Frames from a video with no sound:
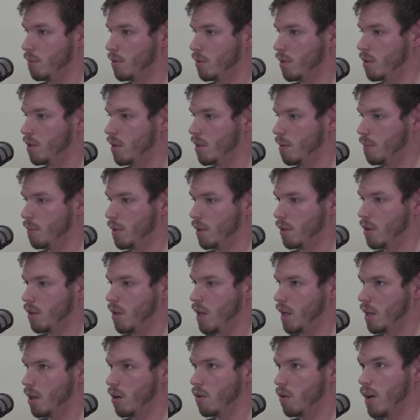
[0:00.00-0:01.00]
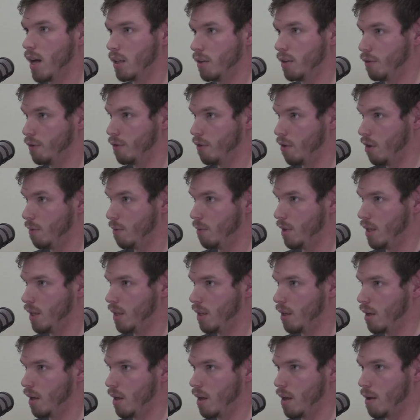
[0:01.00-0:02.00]
So something like
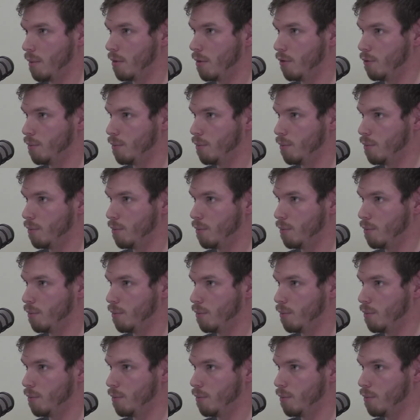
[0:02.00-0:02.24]
arachnophobia.